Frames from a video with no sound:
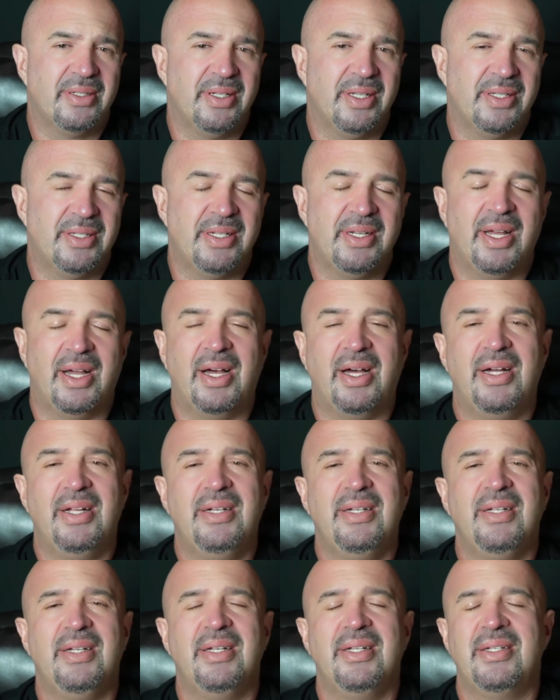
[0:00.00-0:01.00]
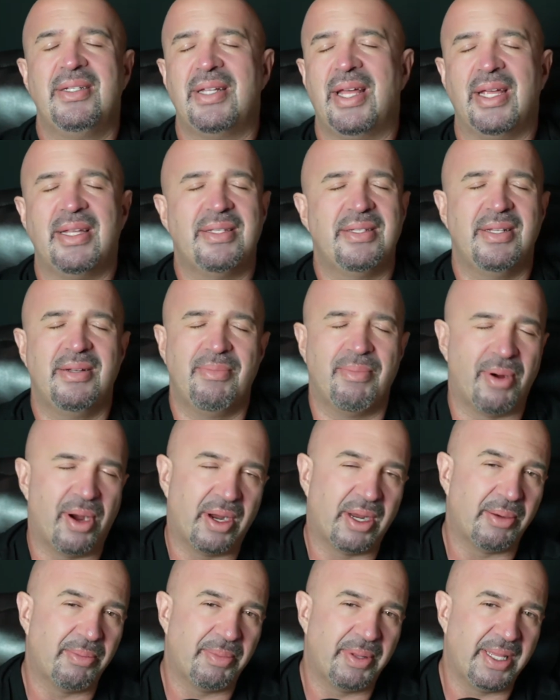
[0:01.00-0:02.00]
it's an uncontested
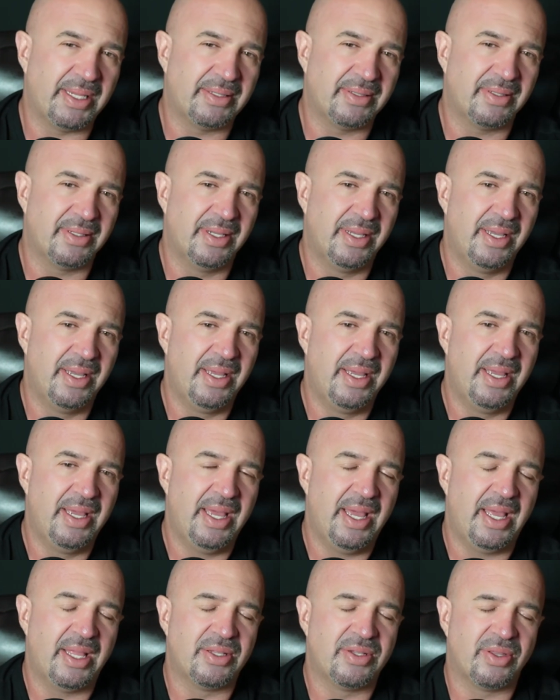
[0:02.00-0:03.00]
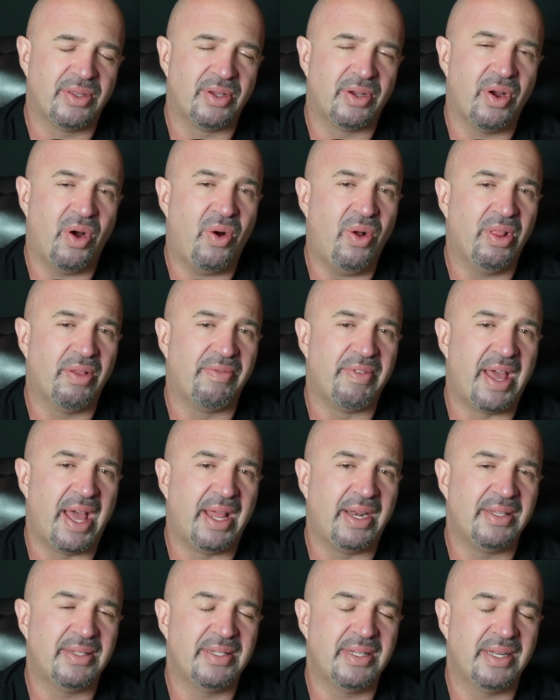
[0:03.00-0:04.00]
marketplace and so the goal of that
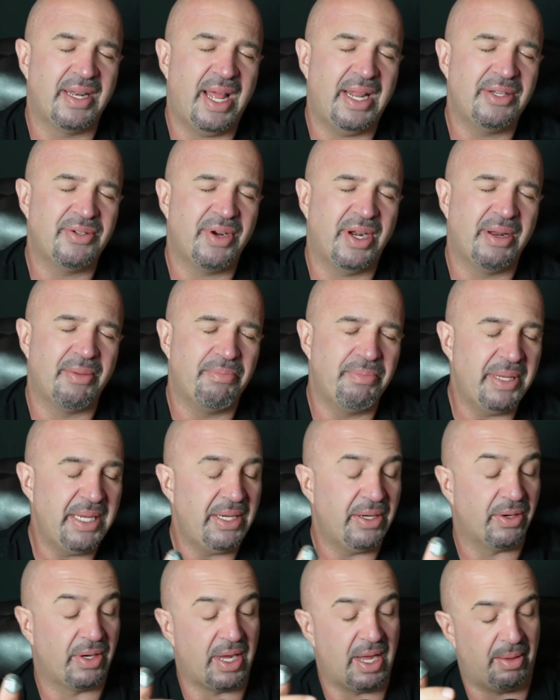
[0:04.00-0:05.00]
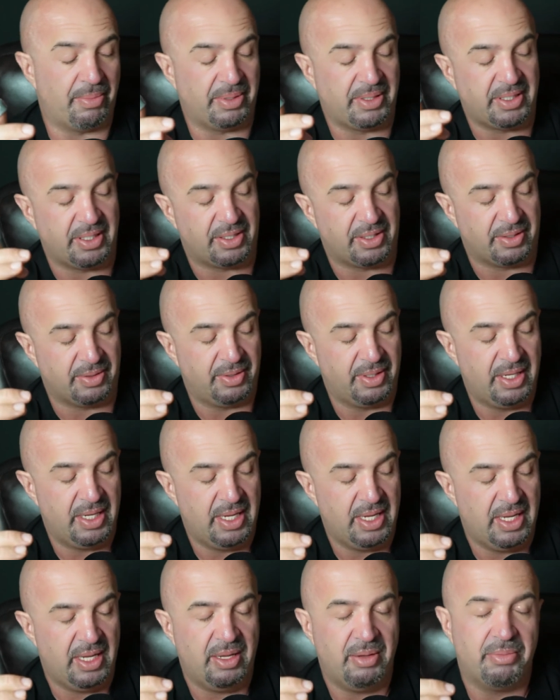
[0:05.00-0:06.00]
is to not try to beat your competition
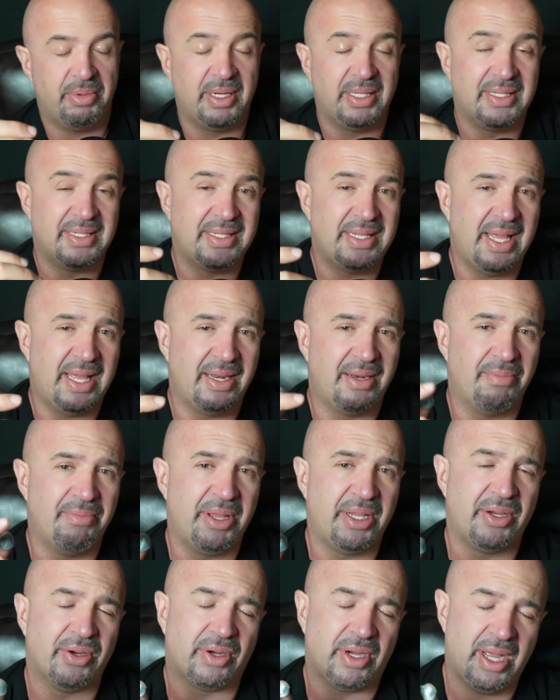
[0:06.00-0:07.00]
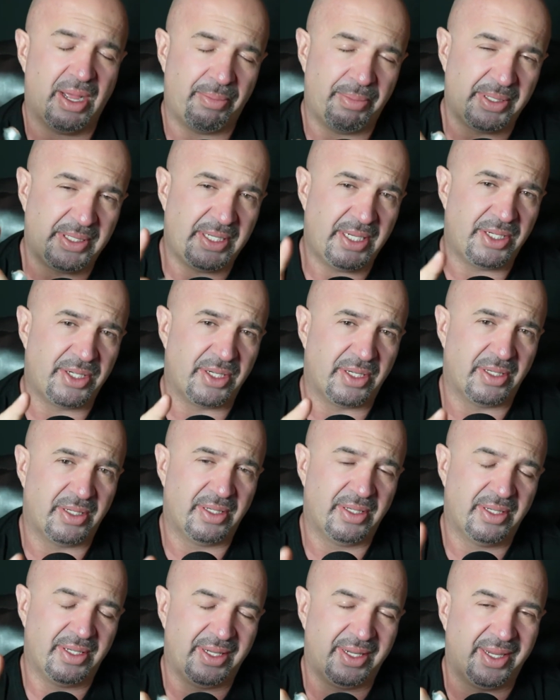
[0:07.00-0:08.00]
but instead make your competition
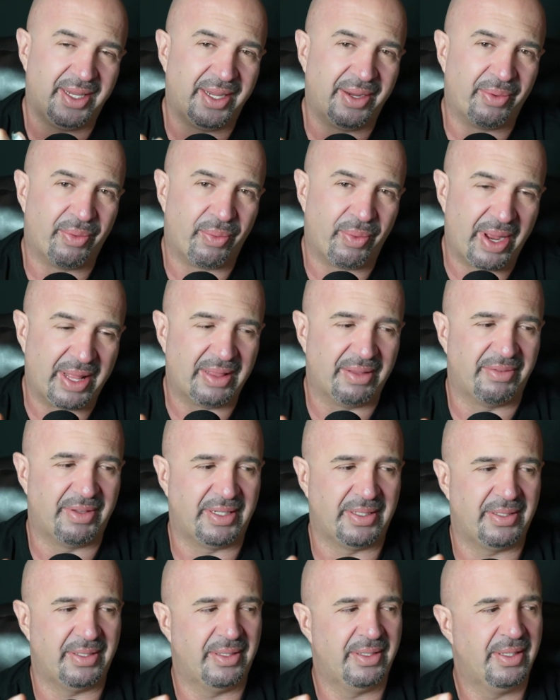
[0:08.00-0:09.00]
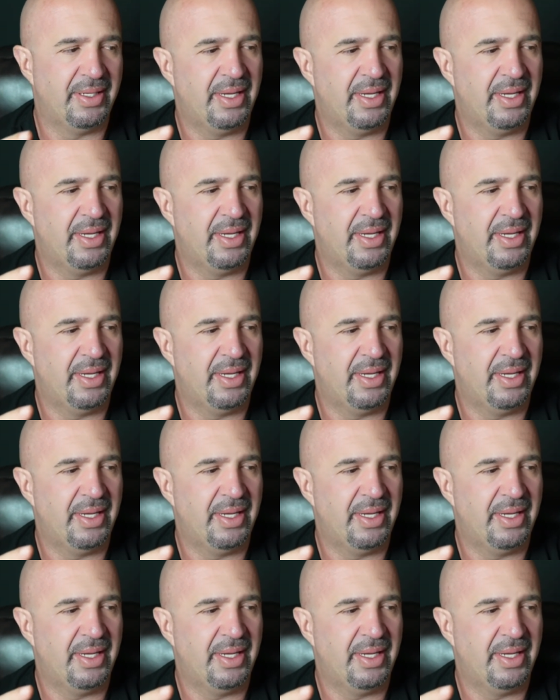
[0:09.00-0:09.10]
irrelevant